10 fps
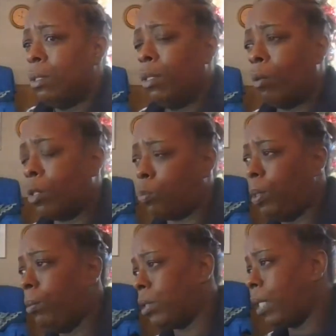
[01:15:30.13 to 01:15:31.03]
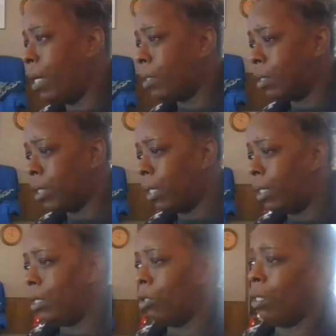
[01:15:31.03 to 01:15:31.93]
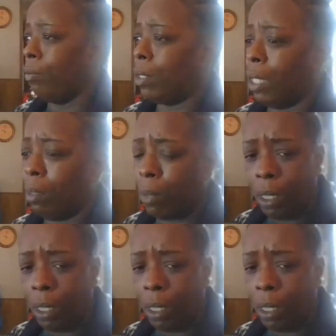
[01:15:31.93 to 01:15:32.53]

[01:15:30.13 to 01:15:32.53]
you know, because people, scientists think they know everything,